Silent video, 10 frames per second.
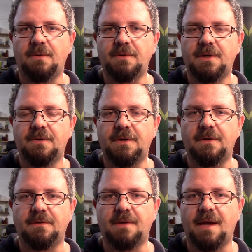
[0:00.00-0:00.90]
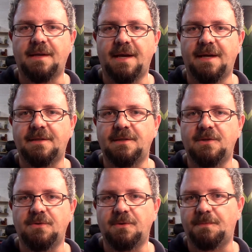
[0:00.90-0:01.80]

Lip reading: would go in at night into an